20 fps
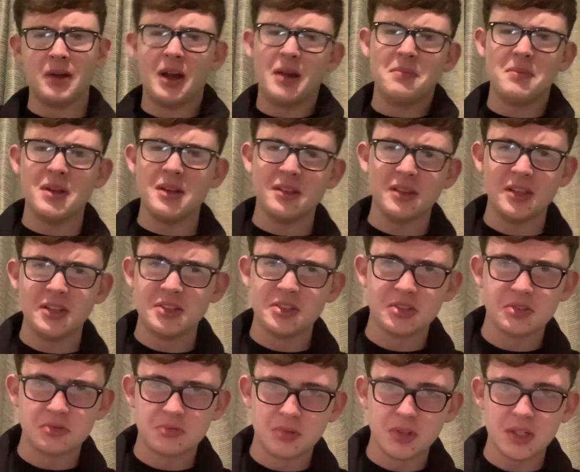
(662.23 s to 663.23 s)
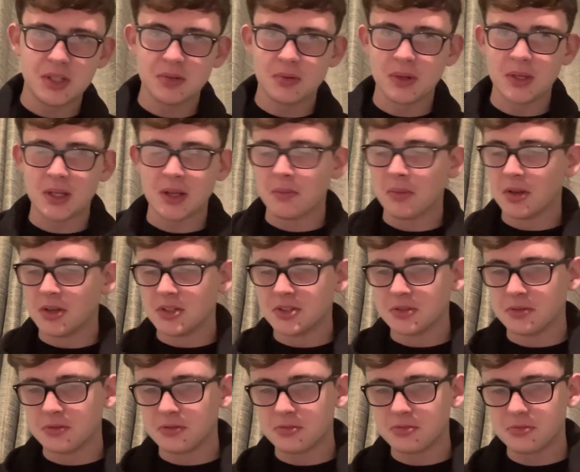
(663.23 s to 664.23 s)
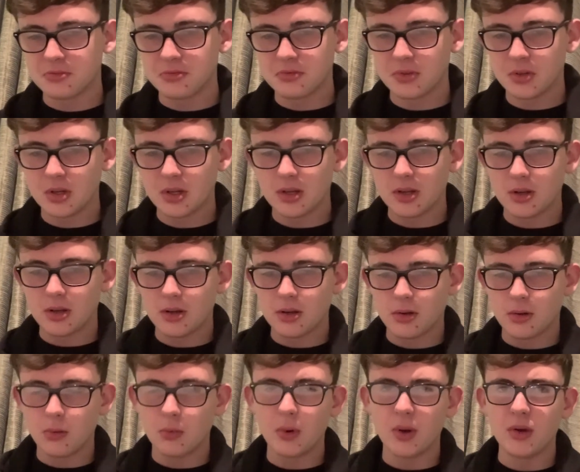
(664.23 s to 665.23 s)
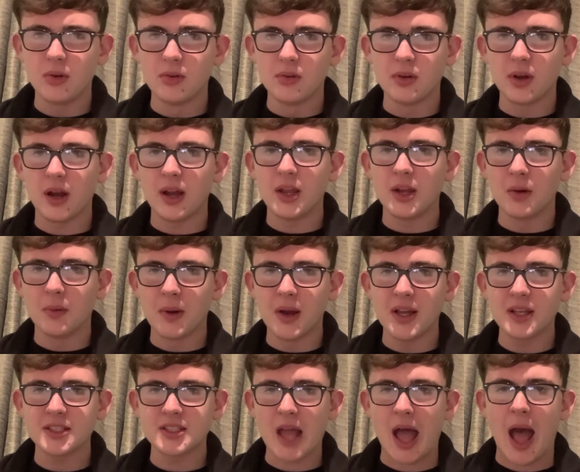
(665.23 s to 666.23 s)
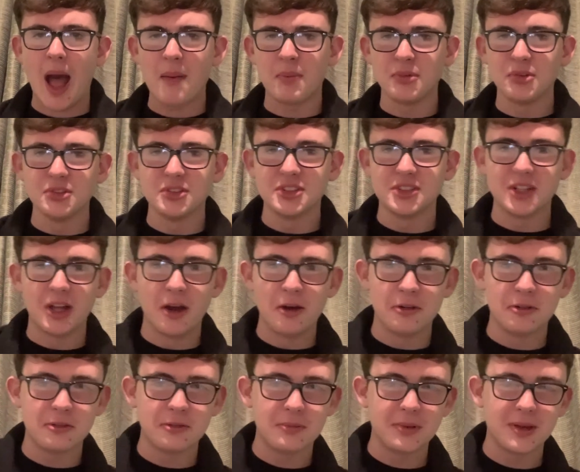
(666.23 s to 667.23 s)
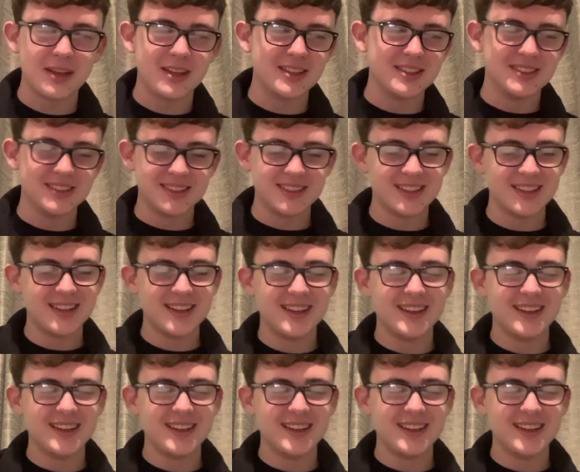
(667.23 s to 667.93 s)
I mainly just retweet a bunch of weird iOS Apple stuff because